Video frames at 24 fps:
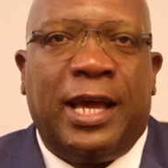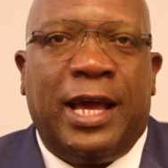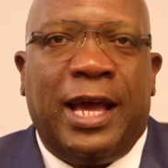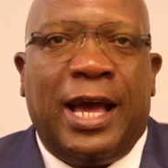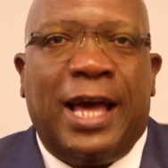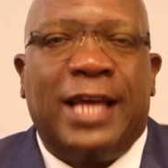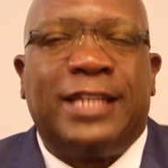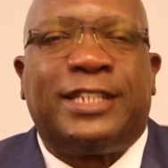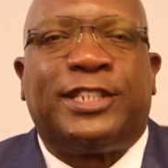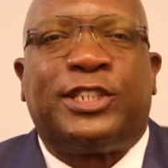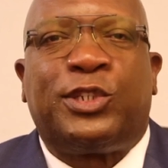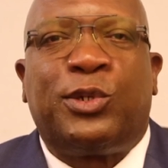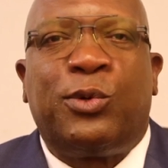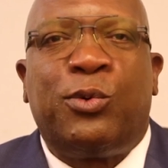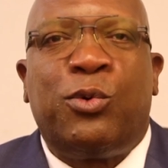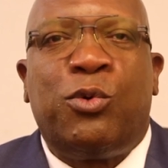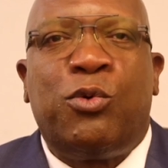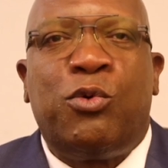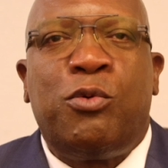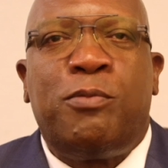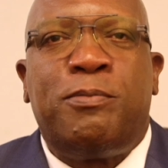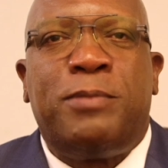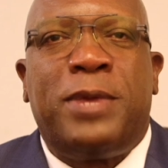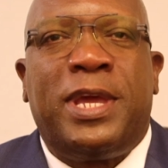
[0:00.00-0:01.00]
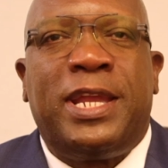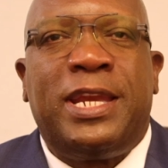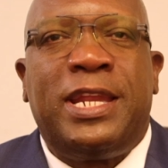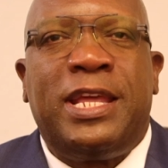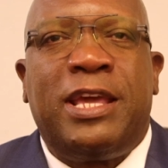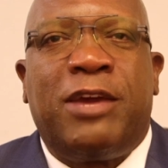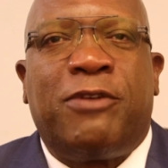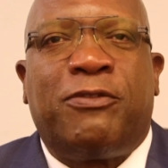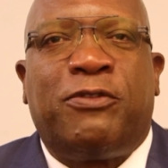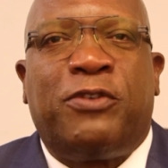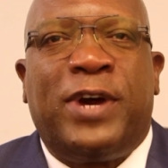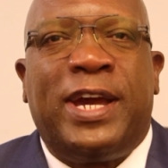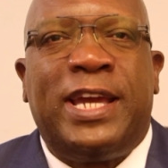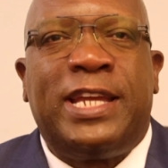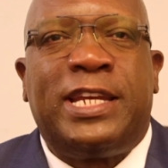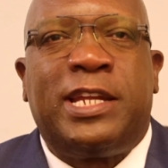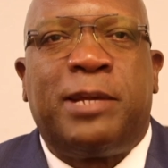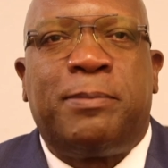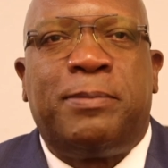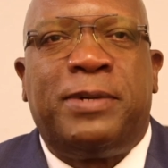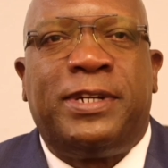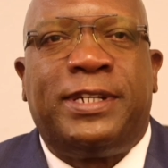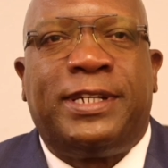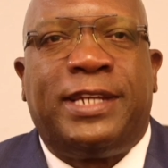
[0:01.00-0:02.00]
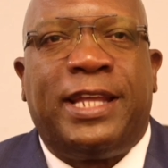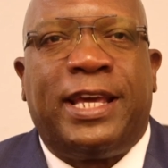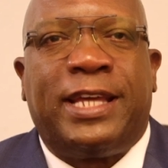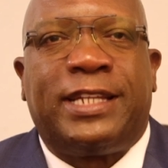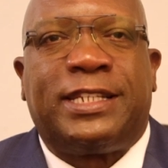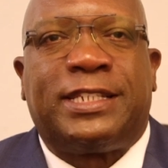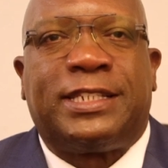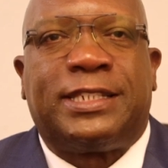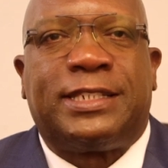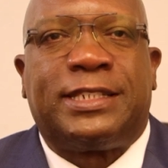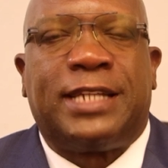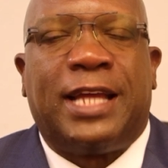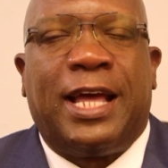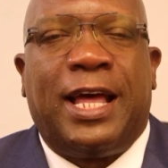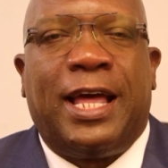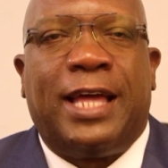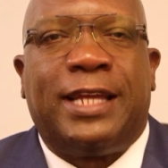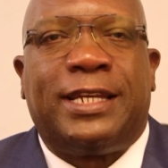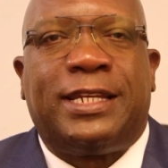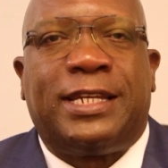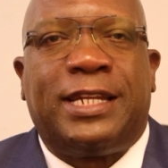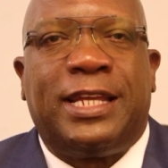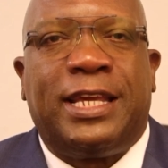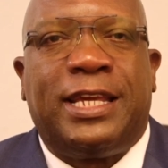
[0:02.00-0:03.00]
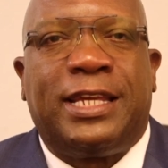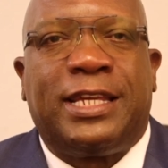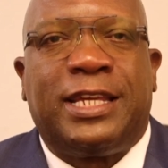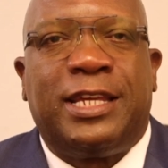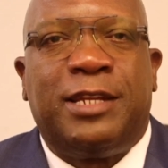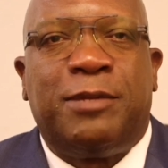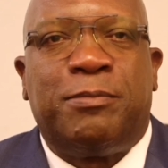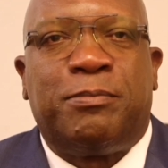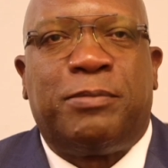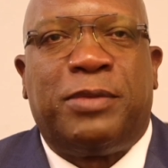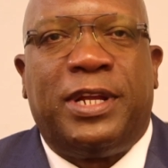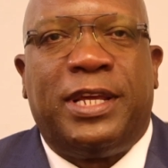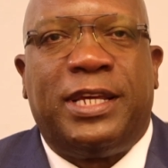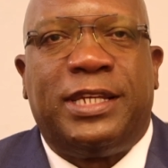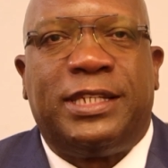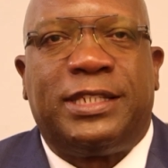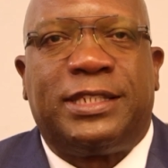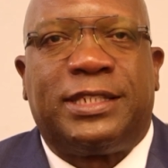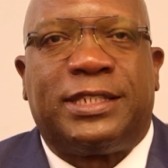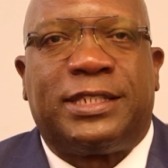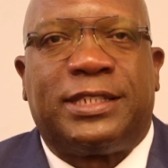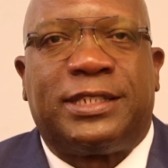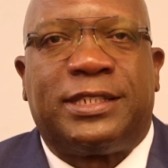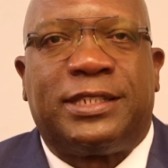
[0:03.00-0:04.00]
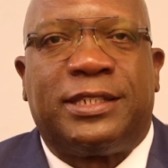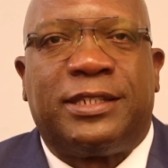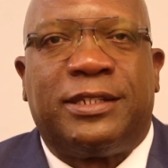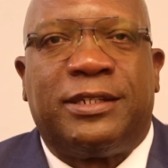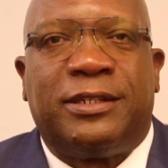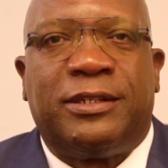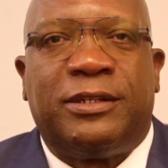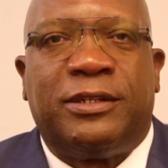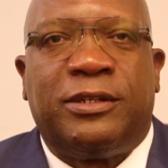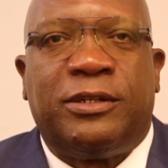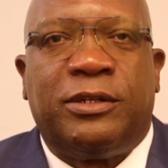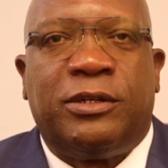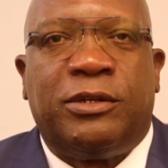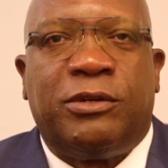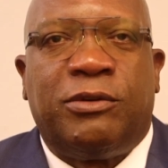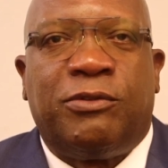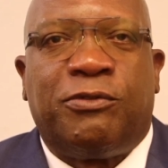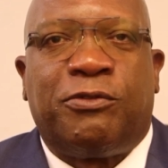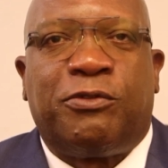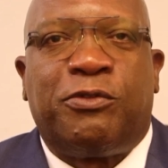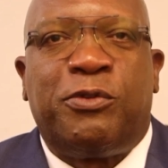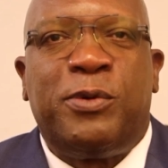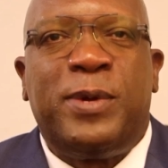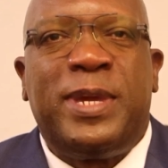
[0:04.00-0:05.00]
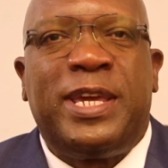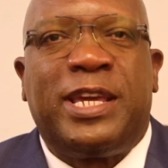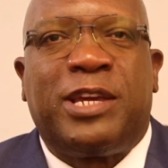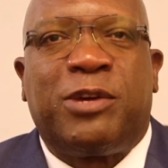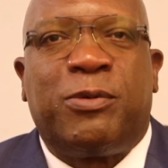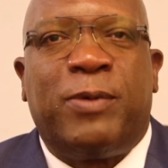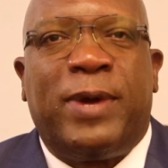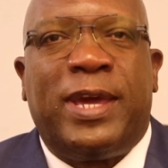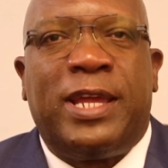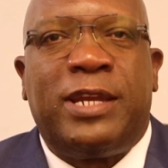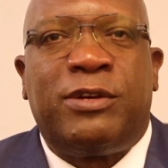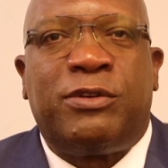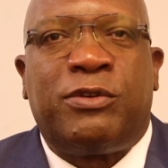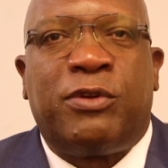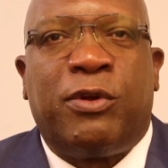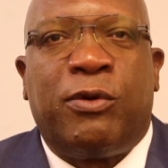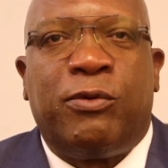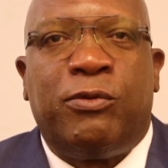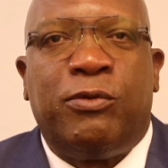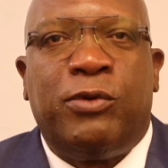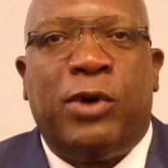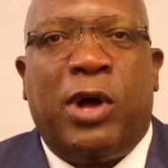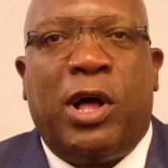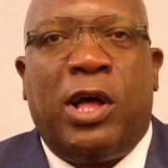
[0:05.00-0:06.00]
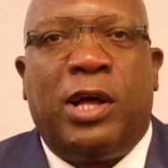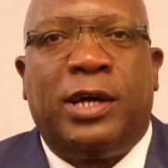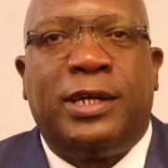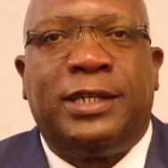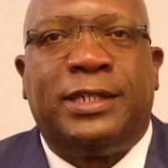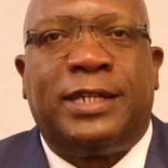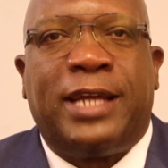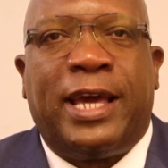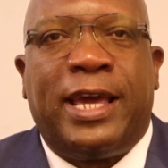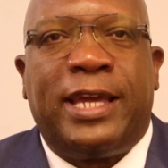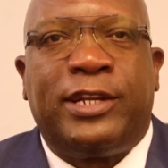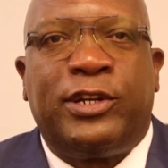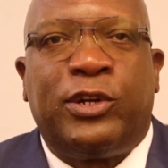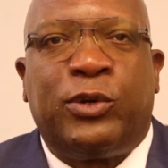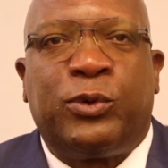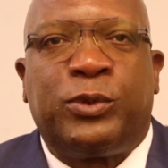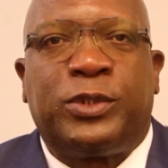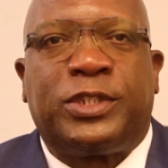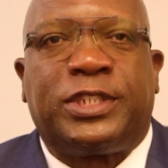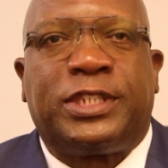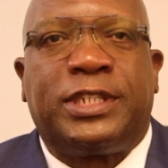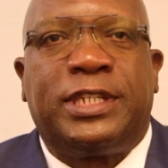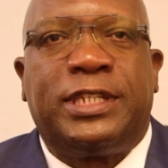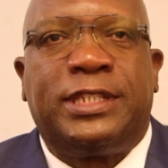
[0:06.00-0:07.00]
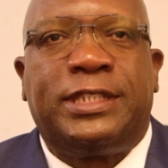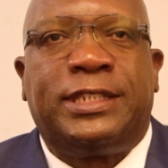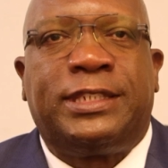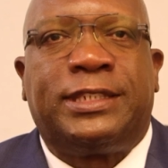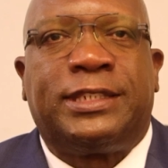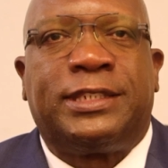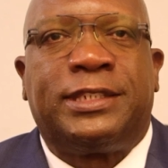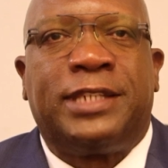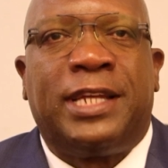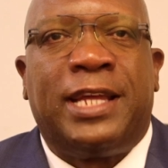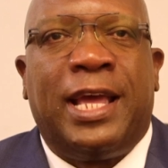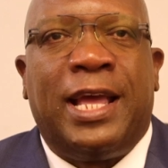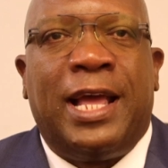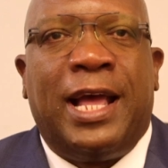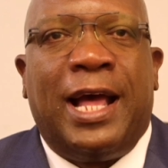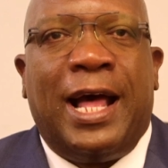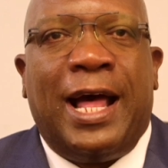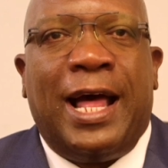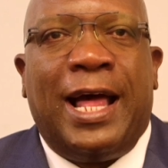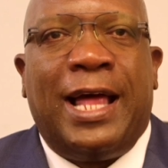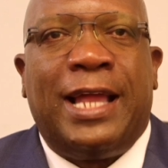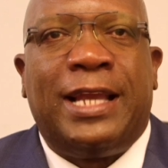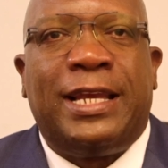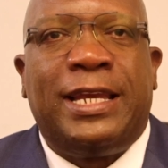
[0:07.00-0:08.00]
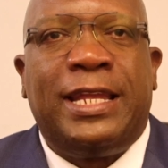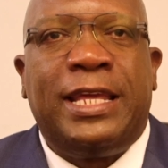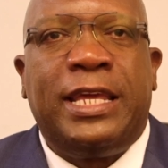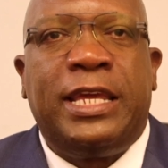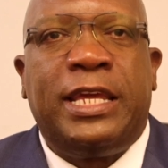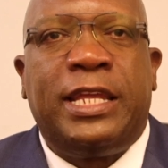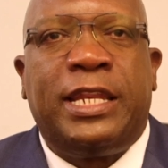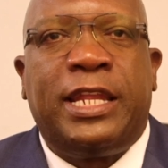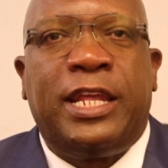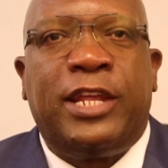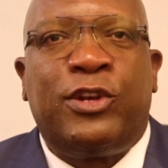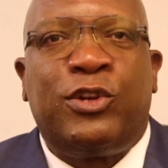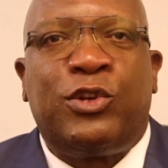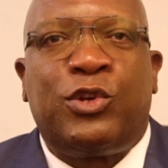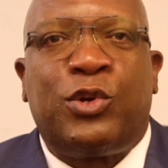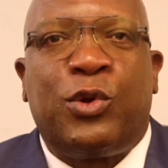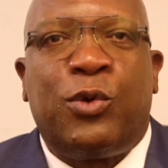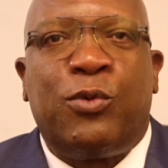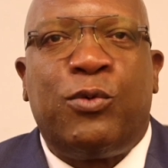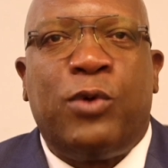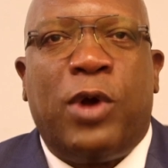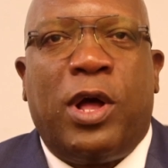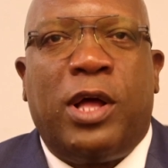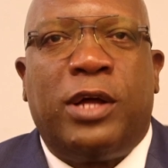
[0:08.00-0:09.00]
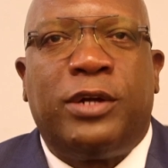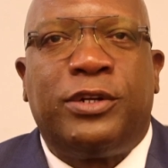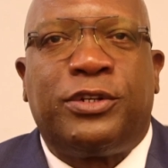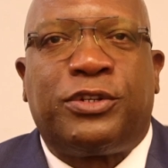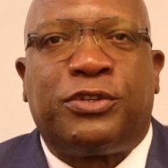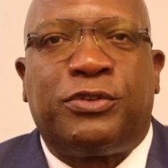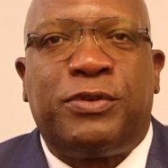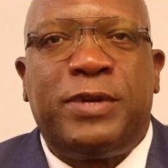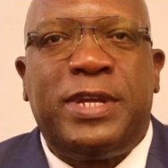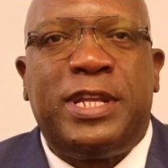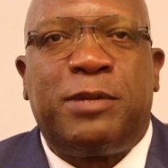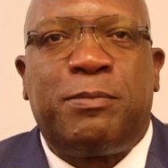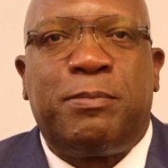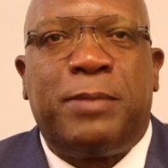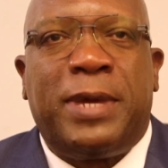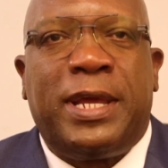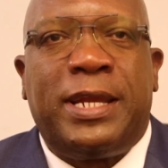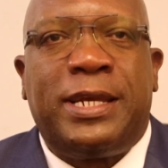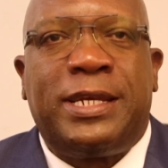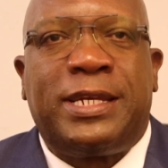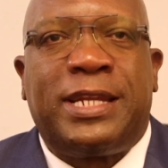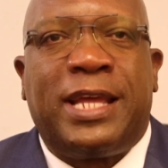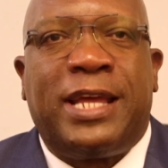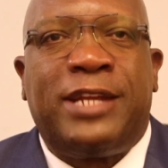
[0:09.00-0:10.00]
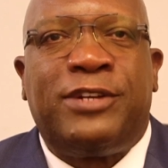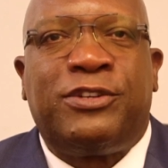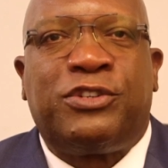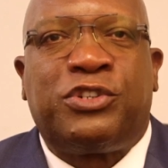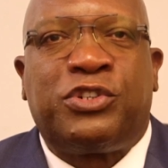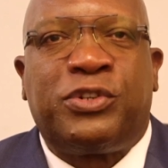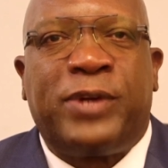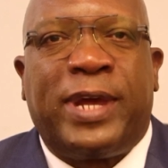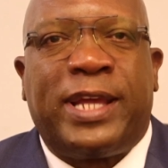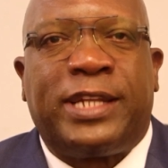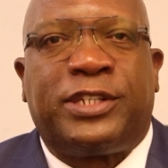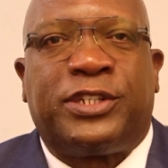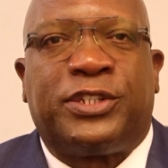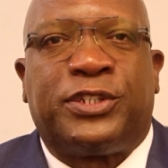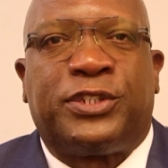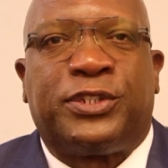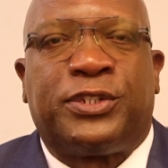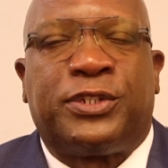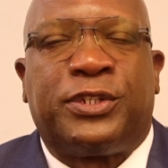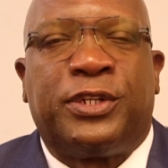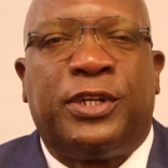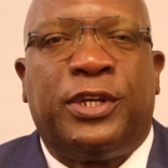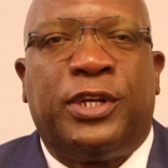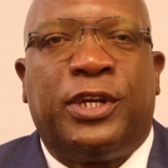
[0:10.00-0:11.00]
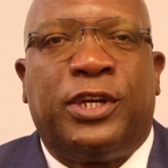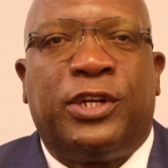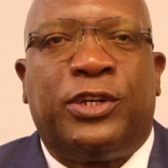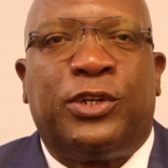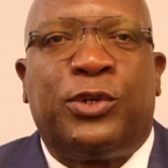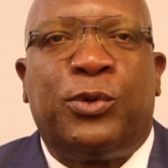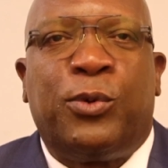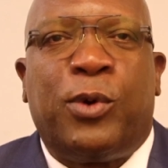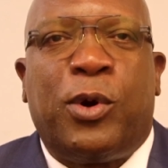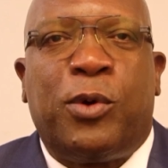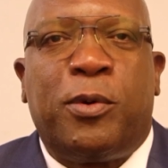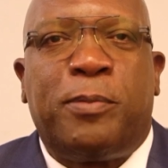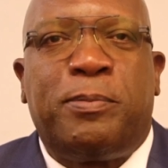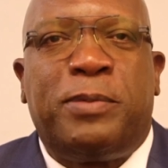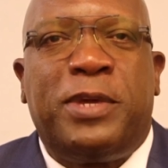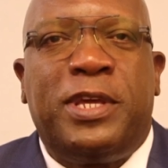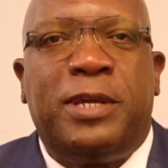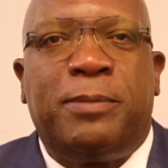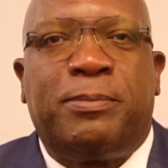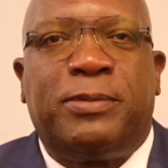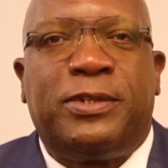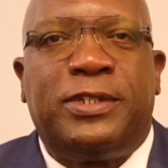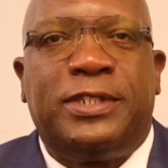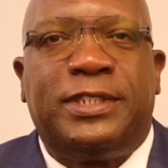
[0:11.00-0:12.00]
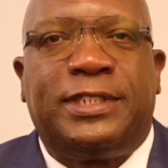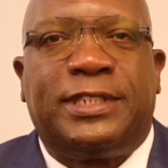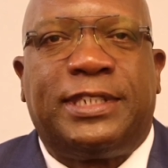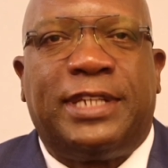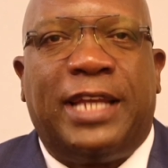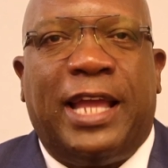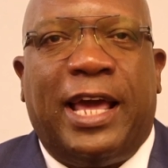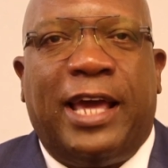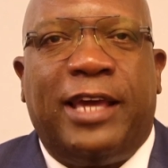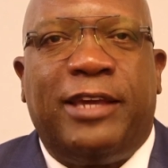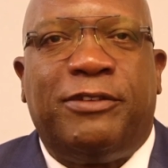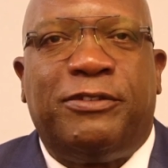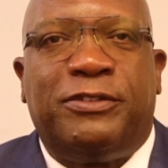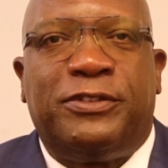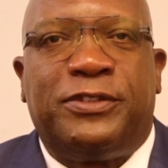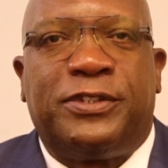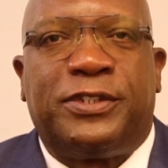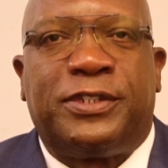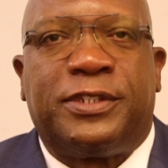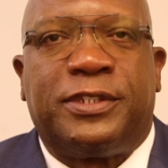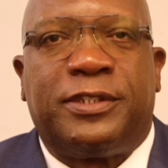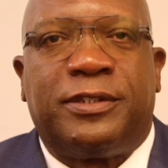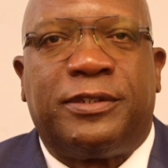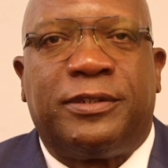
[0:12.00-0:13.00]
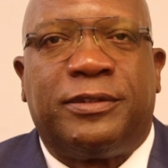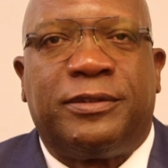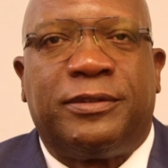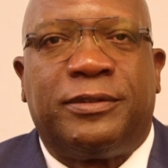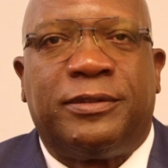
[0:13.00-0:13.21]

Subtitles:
as too many avoidable deaths are taking place. Frequent wrong diagnoses are leading to wrong treatment and threats to our people's lives.